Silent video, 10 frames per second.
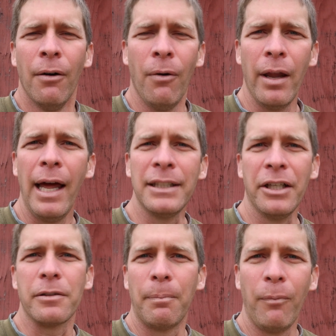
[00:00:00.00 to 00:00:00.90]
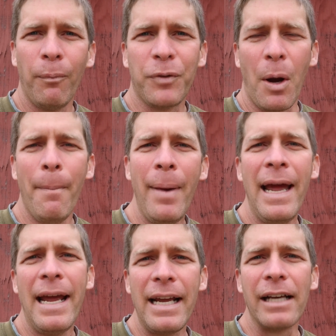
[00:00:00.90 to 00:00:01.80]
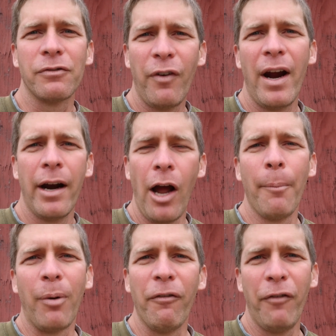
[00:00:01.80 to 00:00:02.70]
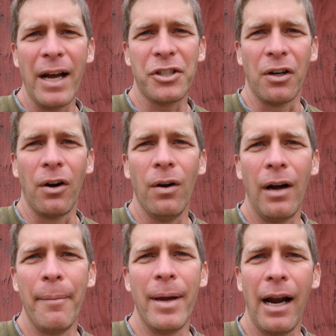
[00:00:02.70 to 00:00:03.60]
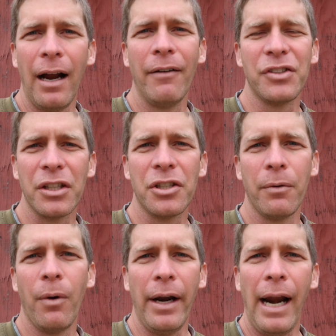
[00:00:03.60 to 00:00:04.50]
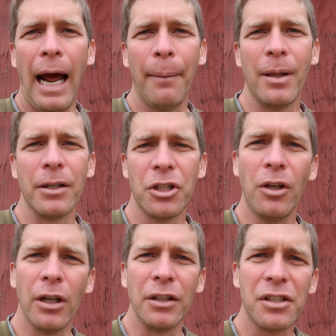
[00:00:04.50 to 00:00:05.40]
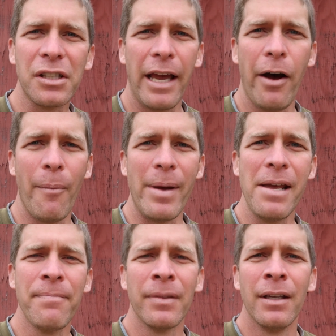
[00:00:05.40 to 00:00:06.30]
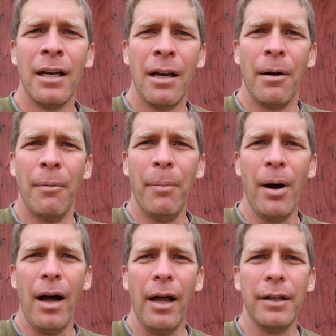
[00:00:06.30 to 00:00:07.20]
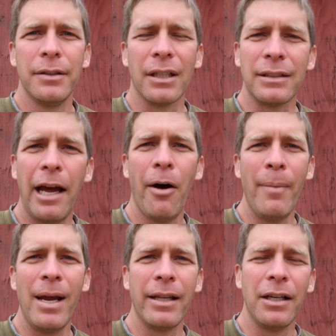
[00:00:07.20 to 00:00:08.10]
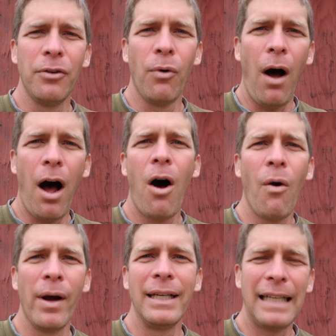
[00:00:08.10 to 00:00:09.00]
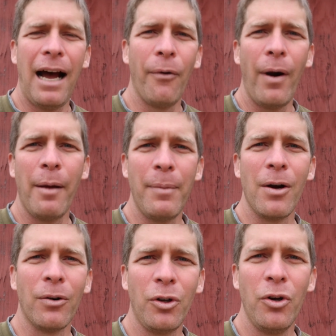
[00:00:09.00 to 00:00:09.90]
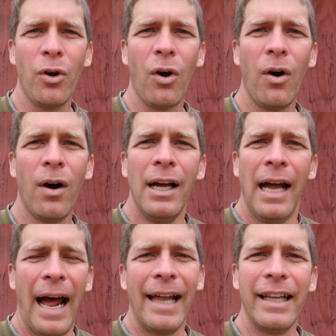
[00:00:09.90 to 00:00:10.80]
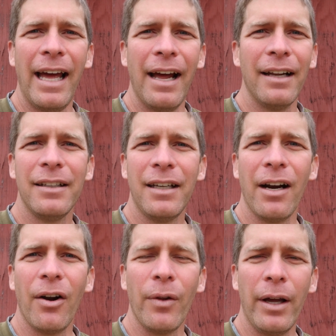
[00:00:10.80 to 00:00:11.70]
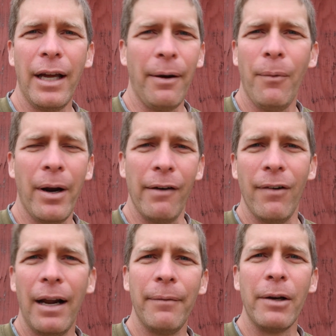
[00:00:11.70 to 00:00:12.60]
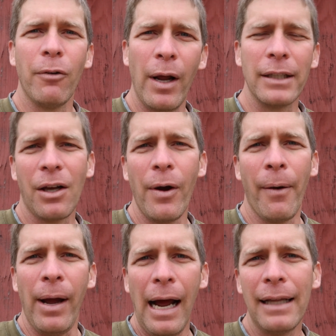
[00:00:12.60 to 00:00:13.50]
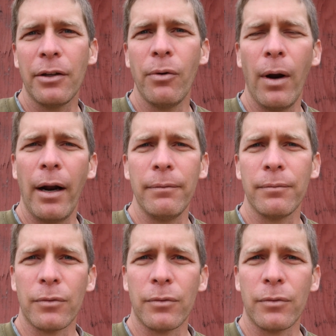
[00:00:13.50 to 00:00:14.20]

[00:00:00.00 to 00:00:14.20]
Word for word: Well, that just to me is very unprofessional. I mean, obviously she wasn't happy that she couldn't sell me, but to tell me that you will always outrank me on Google and that, you know, it, whatever. I mean, so anyway, I do what I